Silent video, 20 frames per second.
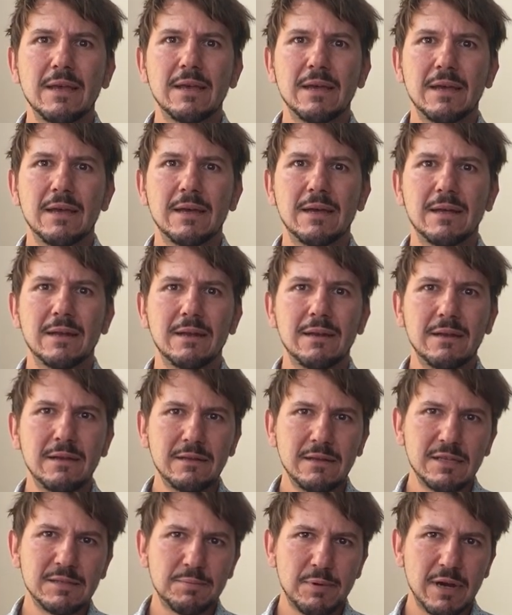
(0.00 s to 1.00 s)

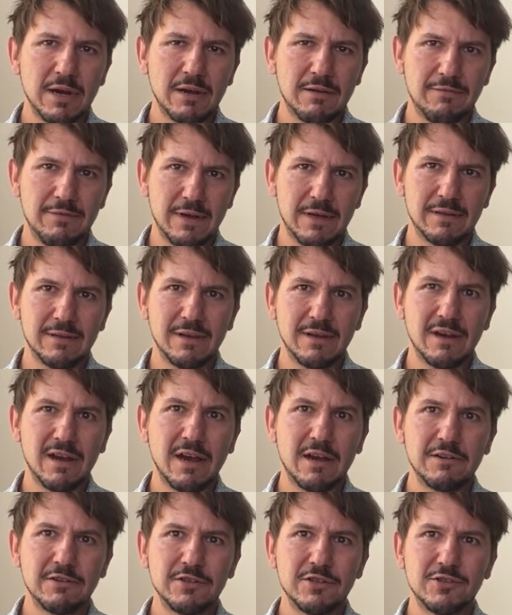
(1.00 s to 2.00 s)
Learning Spark Fund
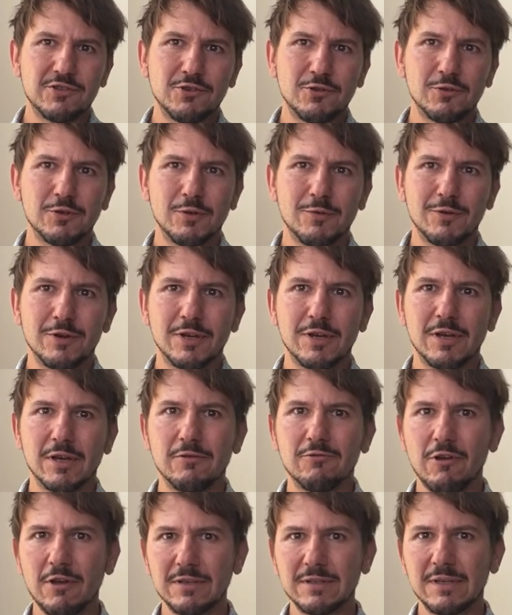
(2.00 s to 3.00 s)
encourages you to work
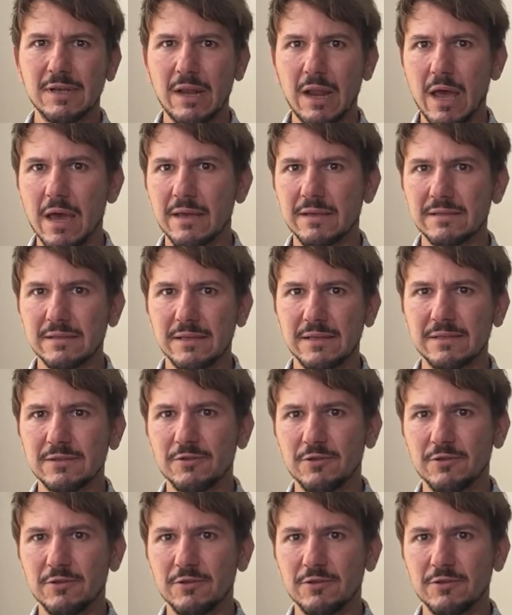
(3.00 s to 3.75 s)
across alliances,